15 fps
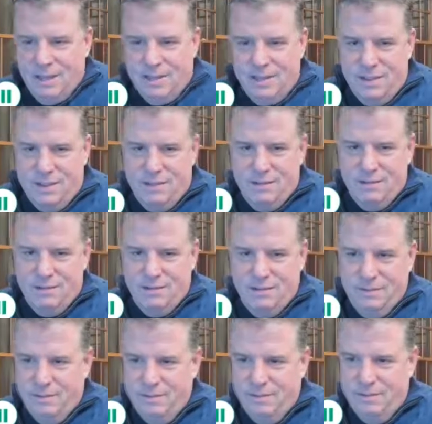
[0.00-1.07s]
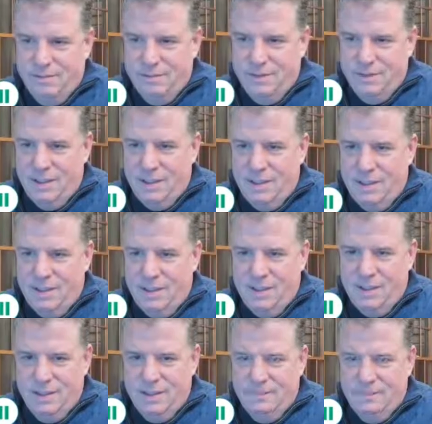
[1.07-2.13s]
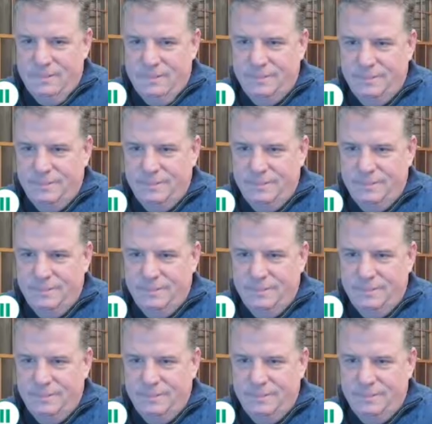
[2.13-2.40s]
So I